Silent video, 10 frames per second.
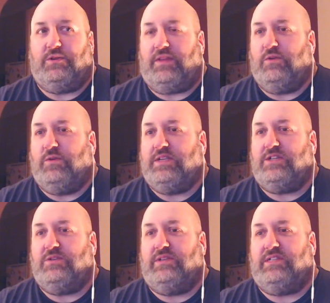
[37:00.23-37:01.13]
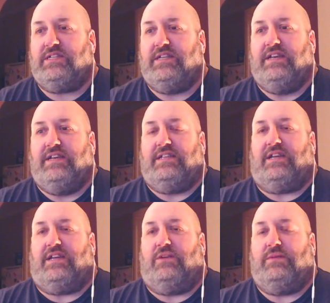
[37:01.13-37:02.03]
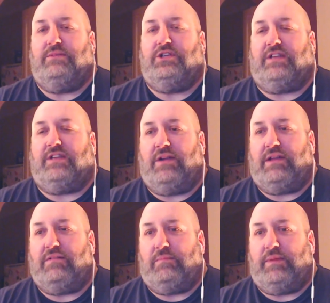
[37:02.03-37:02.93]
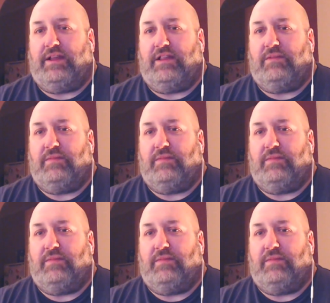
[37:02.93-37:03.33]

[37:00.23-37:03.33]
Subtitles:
They always do us. So we should go there and beat them.